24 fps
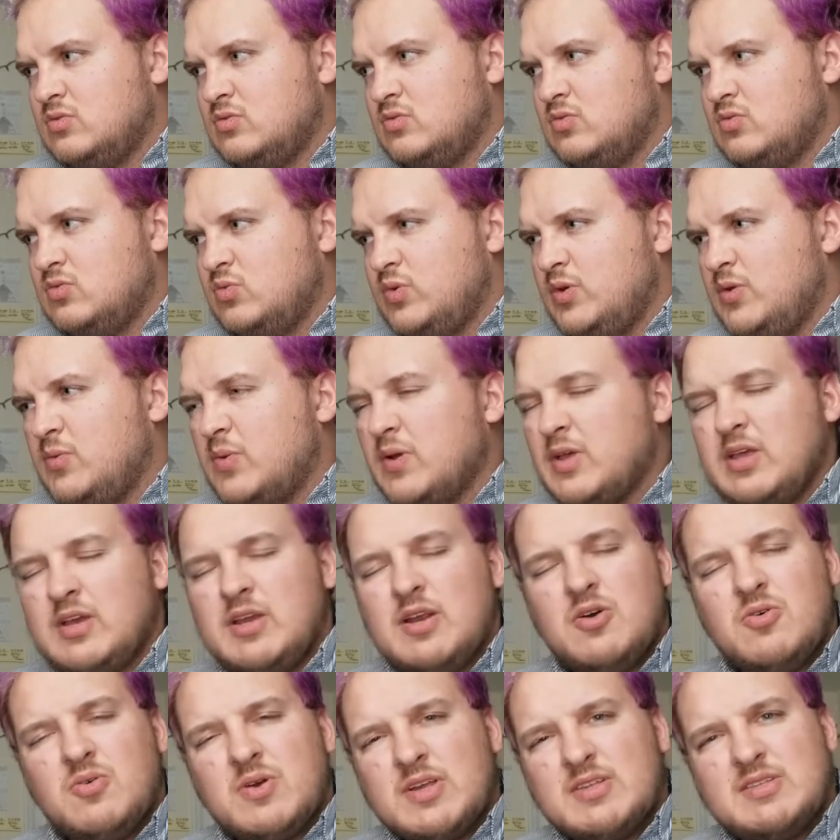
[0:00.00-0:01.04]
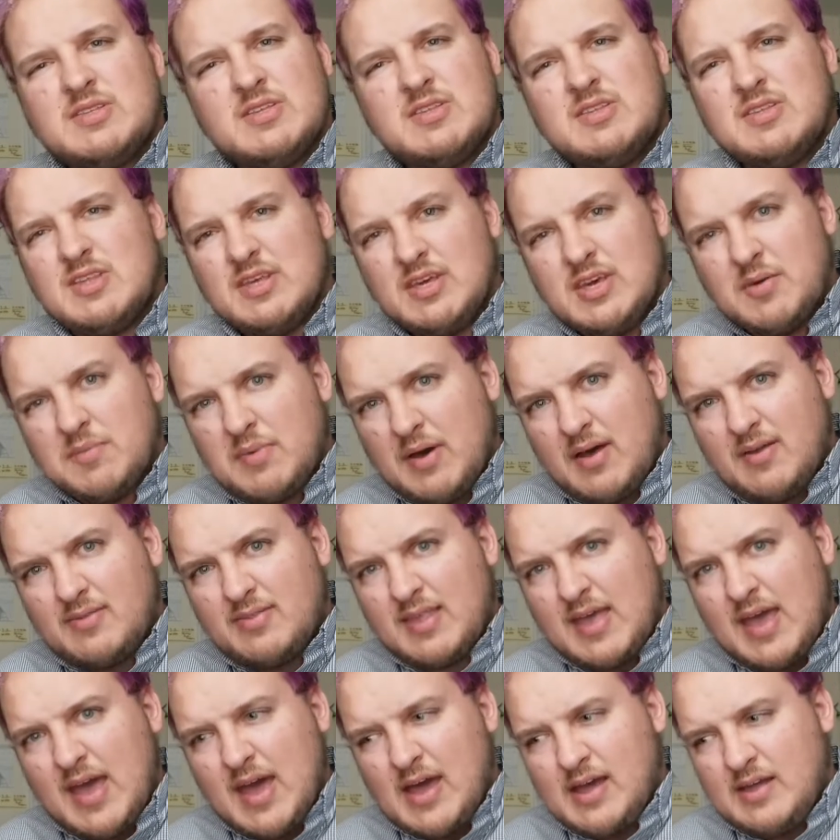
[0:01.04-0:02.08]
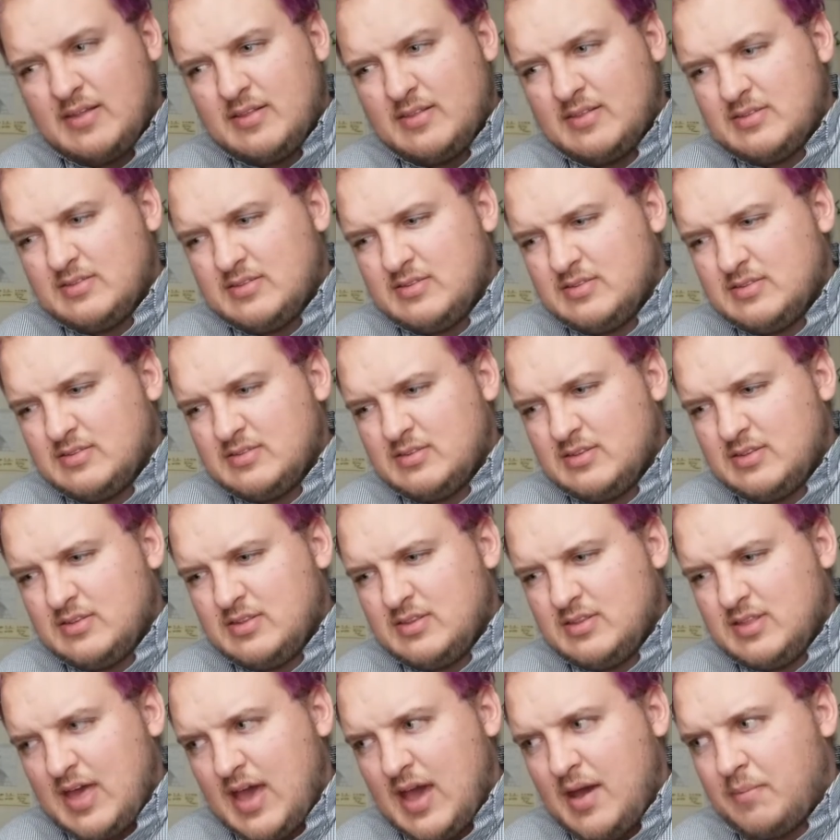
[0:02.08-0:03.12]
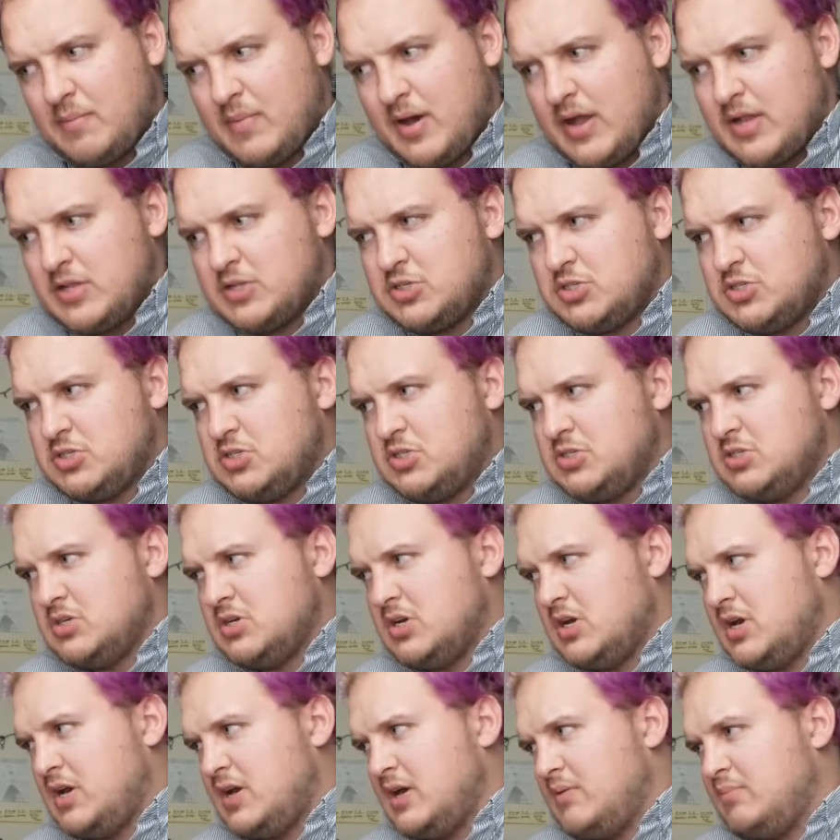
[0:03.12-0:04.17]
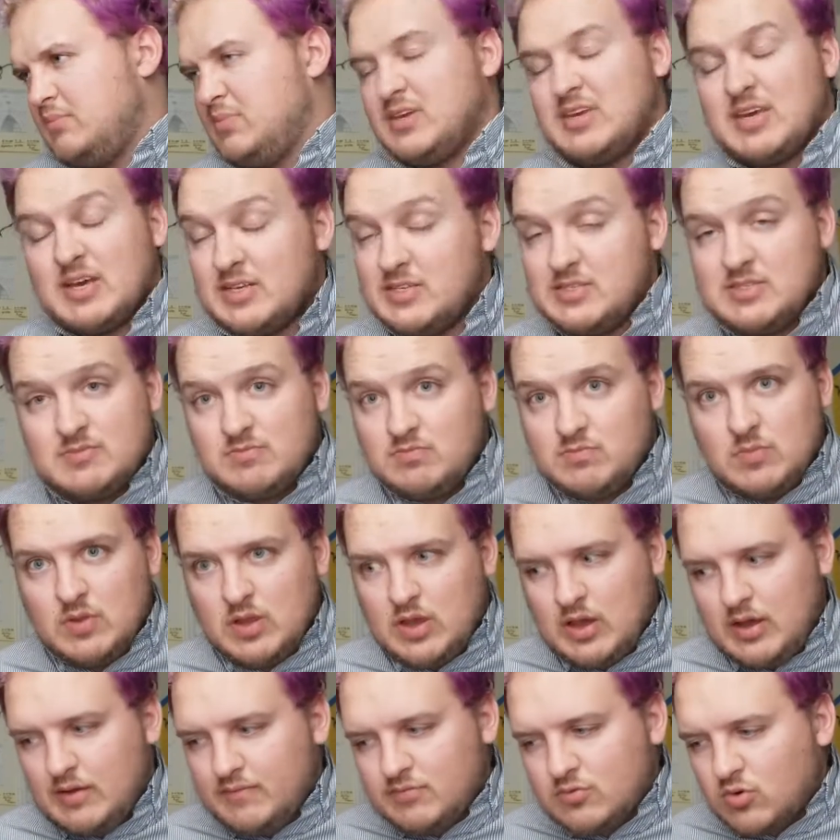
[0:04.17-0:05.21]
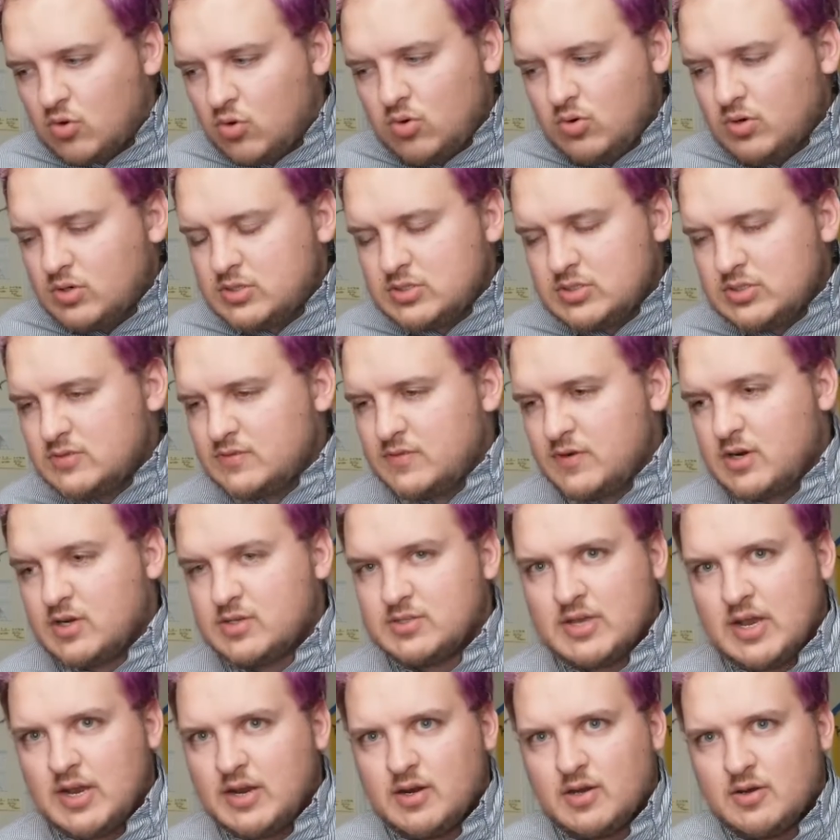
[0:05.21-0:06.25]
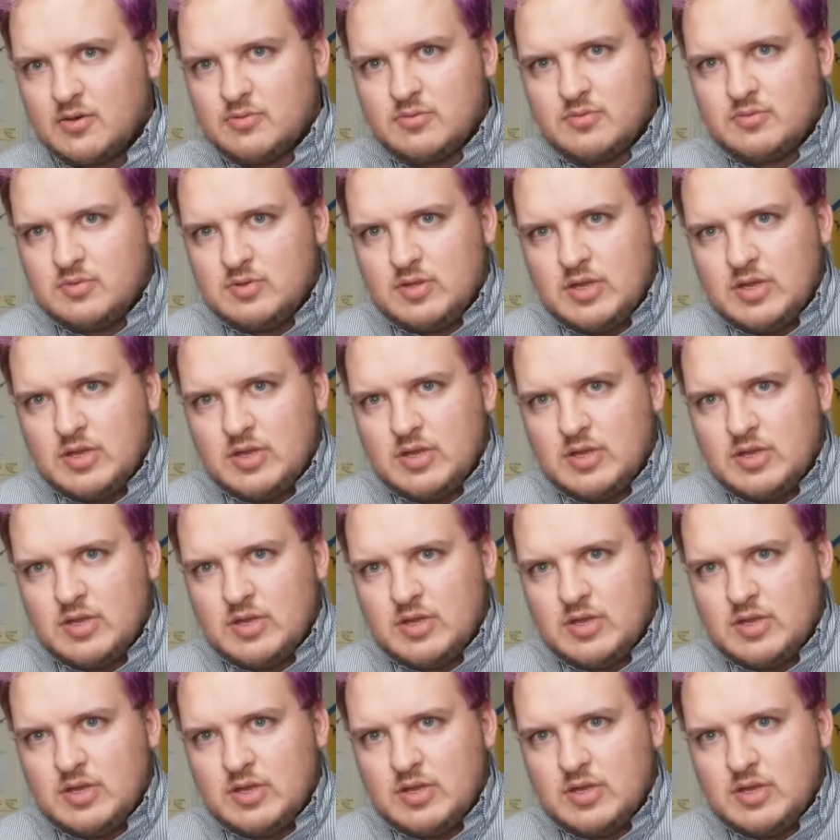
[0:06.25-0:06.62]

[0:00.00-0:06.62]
we really don't get to think about that much, because, of course, as far as I know,